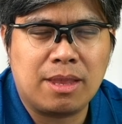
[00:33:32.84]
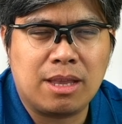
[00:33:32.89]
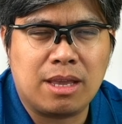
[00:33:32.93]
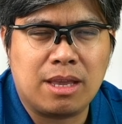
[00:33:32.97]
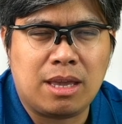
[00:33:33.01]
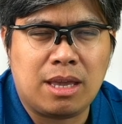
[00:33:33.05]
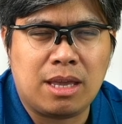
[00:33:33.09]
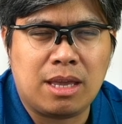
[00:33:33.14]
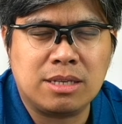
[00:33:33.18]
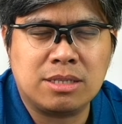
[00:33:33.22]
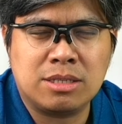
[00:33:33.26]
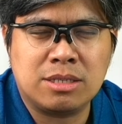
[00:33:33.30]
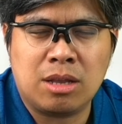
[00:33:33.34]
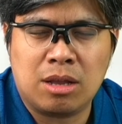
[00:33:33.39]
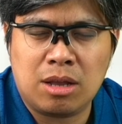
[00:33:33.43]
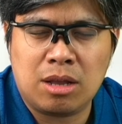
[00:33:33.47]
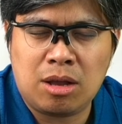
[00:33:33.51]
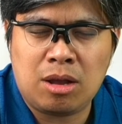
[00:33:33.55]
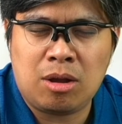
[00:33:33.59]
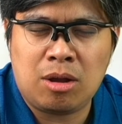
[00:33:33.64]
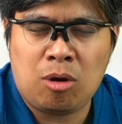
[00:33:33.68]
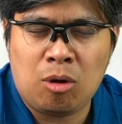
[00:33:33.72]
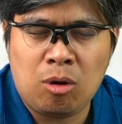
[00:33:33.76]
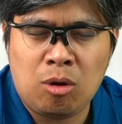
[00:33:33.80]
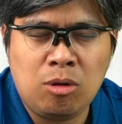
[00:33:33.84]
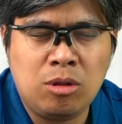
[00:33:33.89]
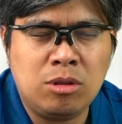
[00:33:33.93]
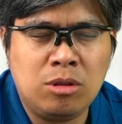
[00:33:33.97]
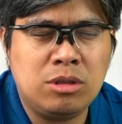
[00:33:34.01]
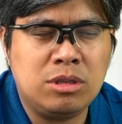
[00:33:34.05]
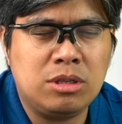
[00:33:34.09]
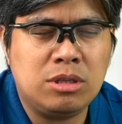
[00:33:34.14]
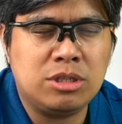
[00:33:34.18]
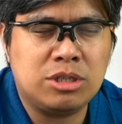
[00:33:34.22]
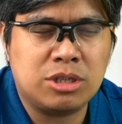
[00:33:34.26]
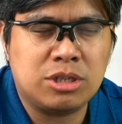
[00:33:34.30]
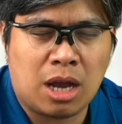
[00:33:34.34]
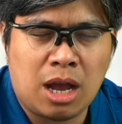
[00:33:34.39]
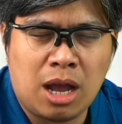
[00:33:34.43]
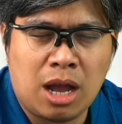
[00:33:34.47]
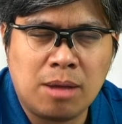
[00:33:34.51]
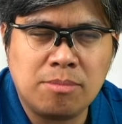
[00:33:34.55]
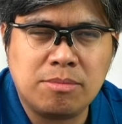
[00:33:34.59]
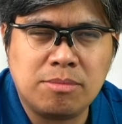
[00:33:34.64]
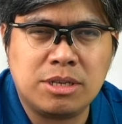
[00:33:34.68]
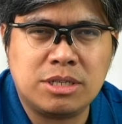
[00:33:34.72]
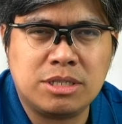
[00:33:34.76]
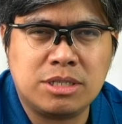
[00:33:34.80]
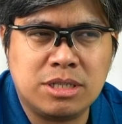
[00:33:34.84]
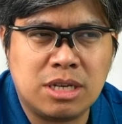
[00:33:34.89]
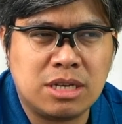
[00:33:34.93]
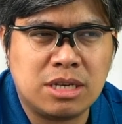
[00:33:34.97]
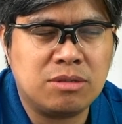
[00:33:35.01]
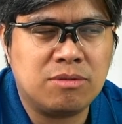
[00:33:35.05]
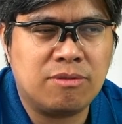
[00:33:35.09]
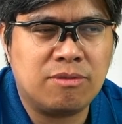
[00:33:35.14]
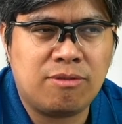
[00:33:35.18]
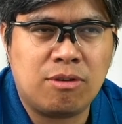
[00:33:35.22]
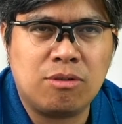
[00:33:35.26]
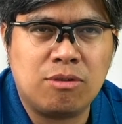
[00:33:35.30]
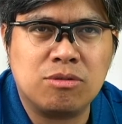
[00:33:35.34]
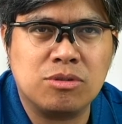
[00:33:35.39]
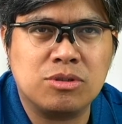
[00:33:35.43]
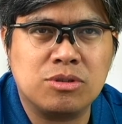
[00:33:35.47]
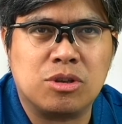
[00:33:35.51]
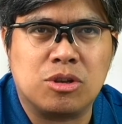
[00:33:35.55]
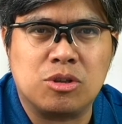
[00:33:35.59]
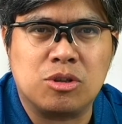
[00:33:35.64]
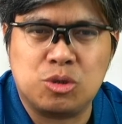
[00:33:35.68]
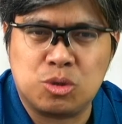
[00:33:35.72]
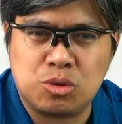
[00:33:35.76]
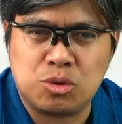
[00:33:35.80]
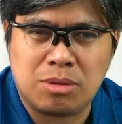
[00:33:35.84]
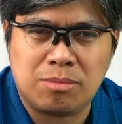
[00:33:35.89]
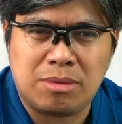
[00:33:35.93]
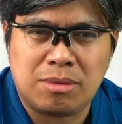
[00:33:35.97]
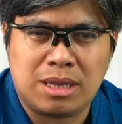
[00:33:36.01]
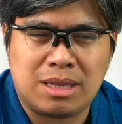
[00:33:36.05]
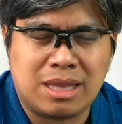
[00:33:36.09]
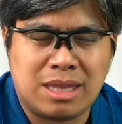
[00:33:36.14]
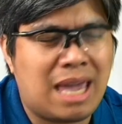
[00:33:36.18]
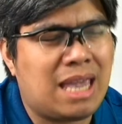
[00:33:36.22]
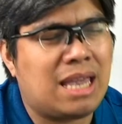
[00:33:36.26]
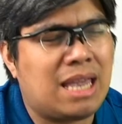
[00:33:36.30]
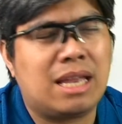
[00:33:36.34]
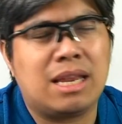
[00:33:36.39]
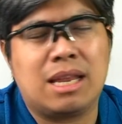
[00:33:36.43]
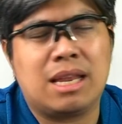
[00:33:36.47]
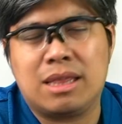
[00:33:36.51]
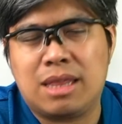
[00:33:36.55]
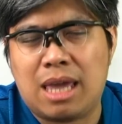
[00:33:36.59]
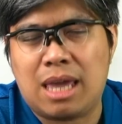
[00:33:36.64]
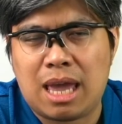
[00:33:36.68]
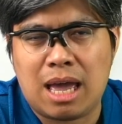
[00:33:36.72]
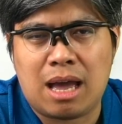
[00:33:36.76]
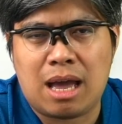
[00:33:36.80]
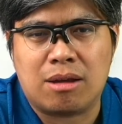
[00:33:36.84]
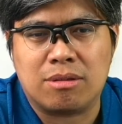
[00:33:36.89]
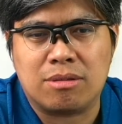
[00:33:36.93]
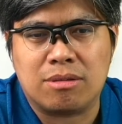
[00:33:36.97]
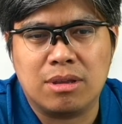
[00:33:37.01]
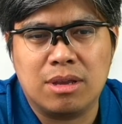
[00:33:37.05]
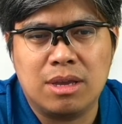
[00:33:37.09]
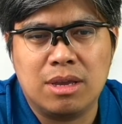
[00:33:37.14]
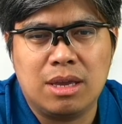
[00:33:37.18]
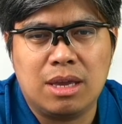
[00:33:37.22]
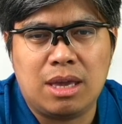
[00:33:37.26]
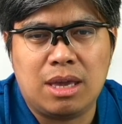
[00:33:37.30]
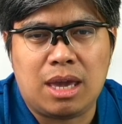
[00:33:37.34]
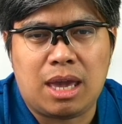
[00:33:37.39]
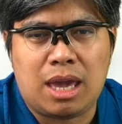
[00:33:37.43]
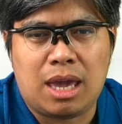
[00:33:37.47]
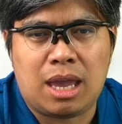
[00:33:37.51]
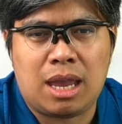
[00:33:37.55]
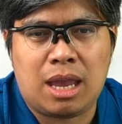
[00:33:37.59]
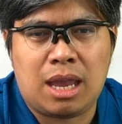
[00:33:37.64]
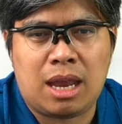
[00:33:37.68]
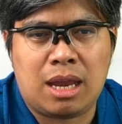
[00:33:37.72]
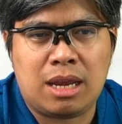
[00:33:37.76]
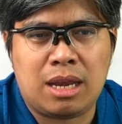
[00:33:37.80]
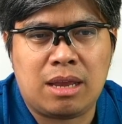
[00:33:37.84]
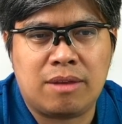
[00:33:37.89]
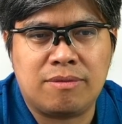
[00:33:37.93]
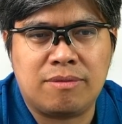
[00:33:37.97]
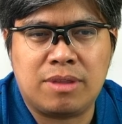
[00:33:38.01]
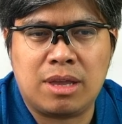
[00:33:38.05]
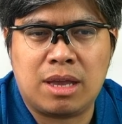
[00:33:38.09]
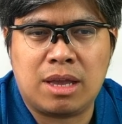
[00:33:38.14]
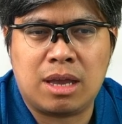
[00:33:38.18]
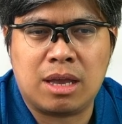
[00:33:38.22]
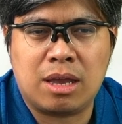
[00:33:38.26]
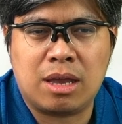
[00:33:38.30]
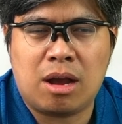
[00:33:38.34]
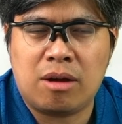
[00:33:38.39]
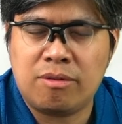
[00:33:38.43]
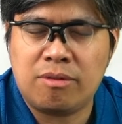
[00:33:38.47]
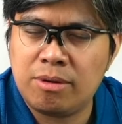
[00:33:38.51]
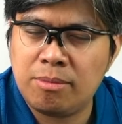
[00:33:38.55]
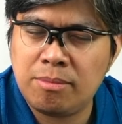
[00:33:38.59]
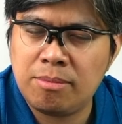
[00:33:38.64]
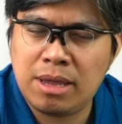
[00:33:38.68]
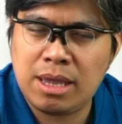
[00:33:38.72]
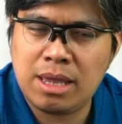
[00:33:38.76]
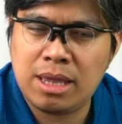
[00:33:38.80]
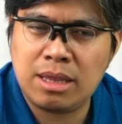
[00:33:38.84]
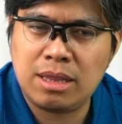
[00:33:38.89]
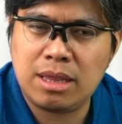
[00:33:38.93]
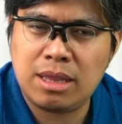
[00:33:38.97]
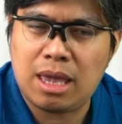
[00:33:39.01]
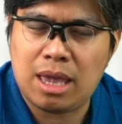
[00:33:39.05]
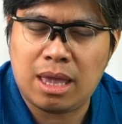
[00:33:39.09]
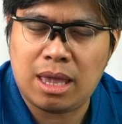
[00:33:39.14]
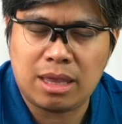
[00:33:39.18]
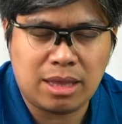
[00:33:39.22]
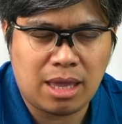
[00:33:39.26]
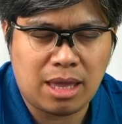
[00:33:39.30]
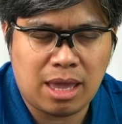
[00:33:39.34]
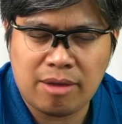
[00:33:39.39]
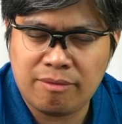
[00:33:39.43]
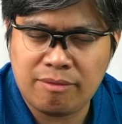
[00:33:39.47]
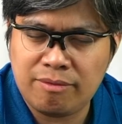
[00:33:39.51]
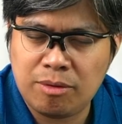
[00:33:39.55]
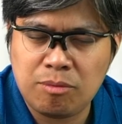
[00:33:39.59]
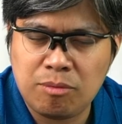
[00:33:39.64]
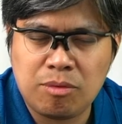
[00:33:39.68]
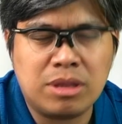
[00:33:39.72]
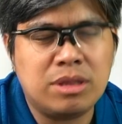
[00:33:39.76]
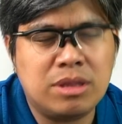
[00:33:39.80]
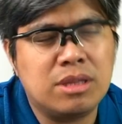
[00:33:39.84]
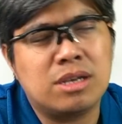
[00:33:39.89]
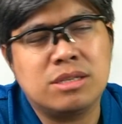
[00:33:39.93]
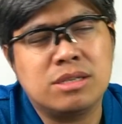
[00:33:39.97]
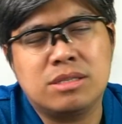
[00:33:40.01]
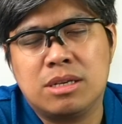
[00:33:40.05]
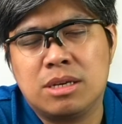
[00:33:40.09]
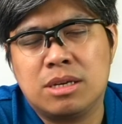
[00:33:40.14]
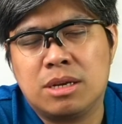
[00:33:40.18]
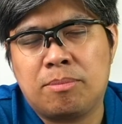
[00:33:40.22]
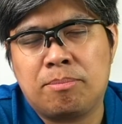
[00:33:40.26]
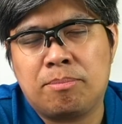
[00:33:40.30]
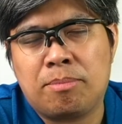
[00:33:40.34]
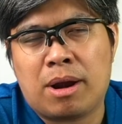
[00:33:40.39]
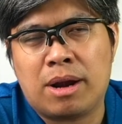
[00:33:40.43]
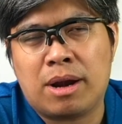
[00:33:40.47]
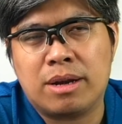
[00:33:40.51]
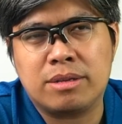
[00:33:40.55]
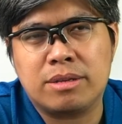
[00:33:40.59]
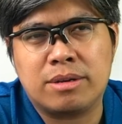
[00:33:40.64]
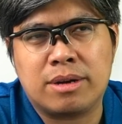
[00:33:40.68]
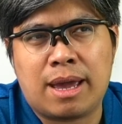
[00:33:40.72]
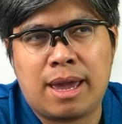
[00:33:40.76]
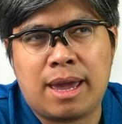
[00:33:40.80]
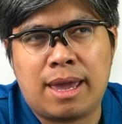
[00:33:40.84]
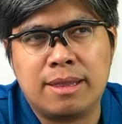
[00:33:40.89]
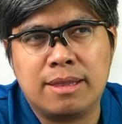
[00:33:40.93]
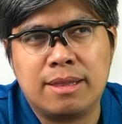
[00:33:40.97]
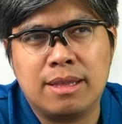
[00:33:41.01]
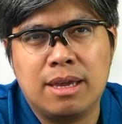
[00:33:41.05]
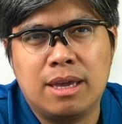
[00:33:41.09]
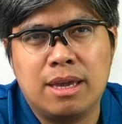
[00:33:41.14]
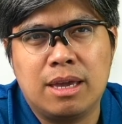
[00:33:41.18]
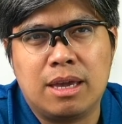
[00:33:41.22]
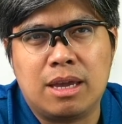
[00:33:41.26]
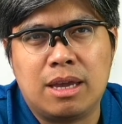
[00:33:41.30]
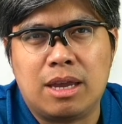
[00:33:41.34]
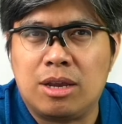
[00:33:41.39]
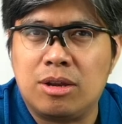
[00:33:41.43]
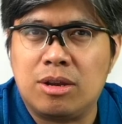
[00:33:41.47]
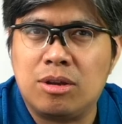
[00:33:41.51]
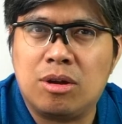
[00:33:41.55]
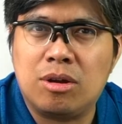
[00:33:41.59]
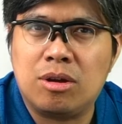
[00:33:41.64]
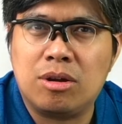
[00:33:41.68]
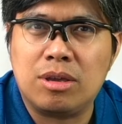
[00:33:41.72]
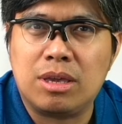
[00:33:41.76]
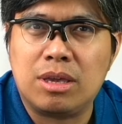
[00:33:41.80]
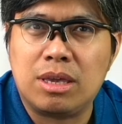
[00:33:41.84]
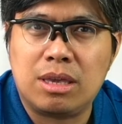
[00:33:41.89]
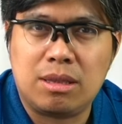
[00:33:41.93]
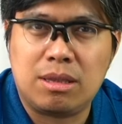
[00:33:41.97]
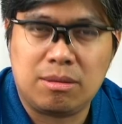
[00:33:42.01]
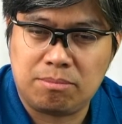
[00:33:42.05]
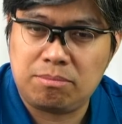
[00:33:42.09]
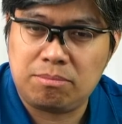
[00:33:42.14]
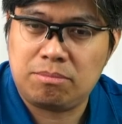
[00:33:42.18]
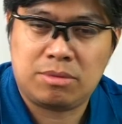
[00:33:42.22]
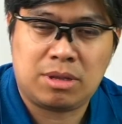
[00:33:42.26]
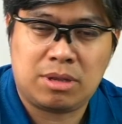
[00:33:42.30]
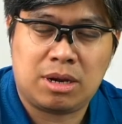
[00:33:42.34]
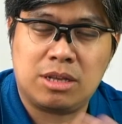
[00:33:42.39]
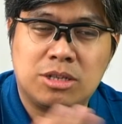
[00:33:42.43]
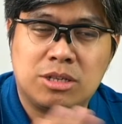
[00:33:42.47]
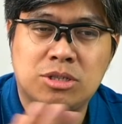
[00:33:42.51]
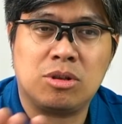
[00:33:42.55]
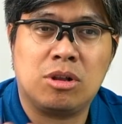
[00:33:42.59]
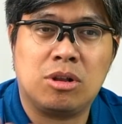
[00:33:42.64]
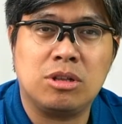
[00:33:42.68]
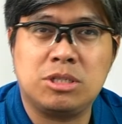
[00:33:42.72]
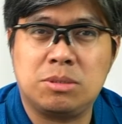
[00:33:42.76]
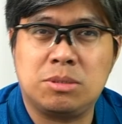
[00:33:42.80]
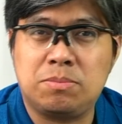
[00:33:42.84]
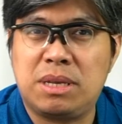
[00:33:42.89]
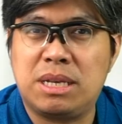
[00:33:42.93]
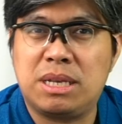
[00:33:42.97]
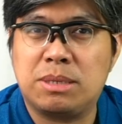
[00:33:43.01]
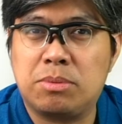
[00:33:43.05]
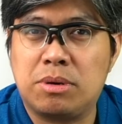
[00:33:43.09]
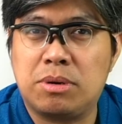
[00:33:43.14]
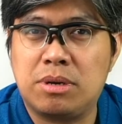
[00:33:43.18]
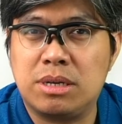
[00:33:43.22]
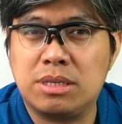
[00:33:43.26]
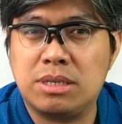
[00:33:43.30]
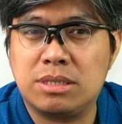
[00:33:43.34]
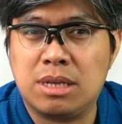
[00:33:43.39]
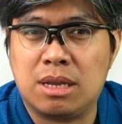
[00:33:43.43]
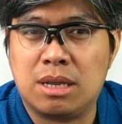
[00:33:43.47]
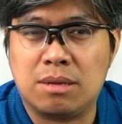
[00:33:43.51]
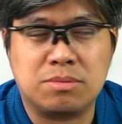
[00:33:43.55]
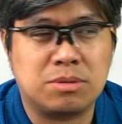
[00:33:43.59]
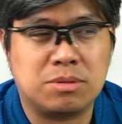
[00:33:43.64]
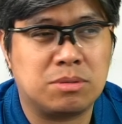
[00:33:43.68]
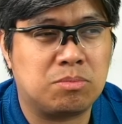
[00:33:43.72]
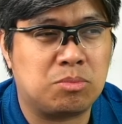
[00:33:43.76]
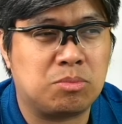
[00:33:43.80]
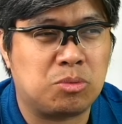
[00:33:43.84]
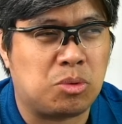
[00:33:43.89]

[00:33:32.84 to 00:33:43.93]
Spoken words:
His whole job is just to focus on swimming day in and day out. And if the government and everyone does their part right, you know, the results speaks for themselves.